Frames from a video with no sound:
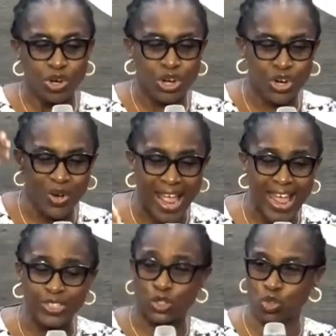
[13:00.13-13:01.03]

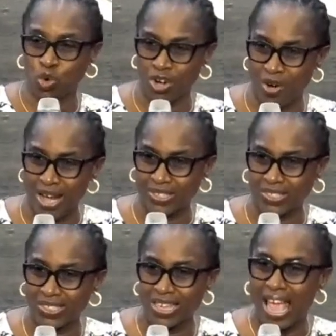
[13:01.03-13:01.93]
Grace to
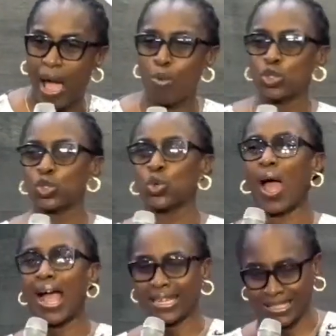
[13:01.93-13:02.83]
grace. I want you to
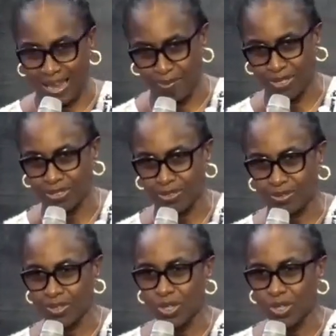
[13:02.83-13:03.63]
accept,